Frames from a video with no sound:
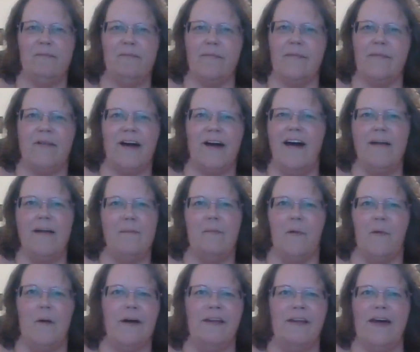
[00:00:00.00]
kind of
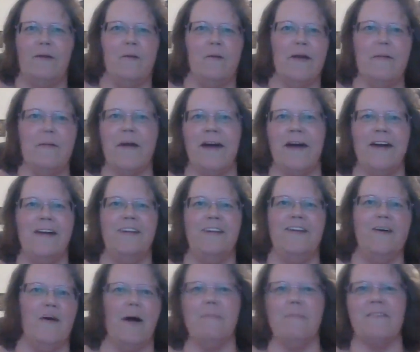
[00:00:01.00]
bored, like, what am I going to
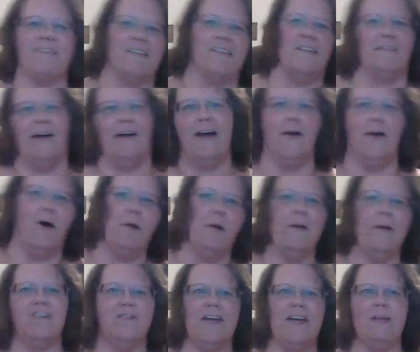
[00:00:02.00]
do? I'm just going to write a whole
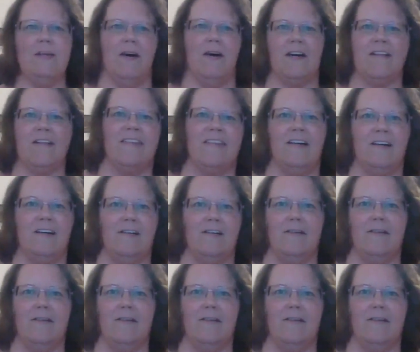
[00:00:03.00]
bunch of ebooks. So